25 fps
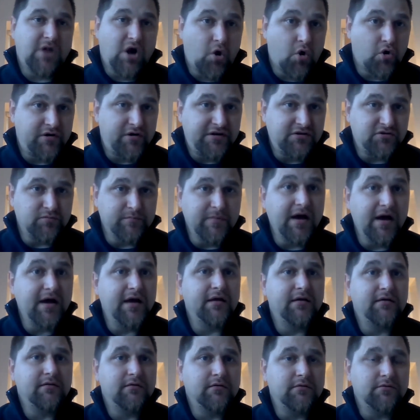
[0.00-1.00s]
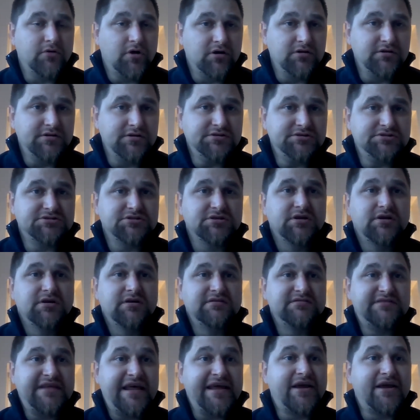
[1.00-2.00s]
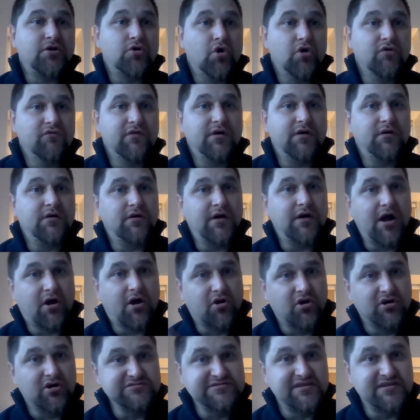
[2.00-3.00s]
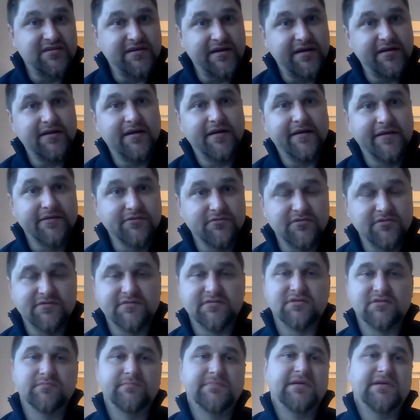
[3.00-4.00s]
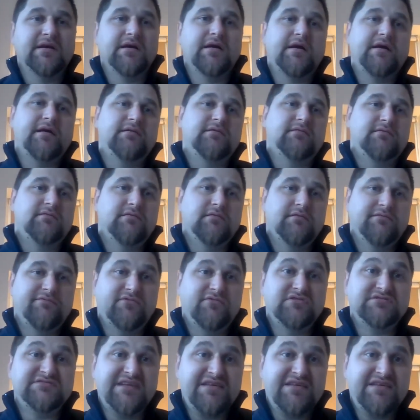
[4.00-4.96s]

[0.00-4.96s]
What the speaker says: according to my knowledge, taken over across the Drina into Serbia and for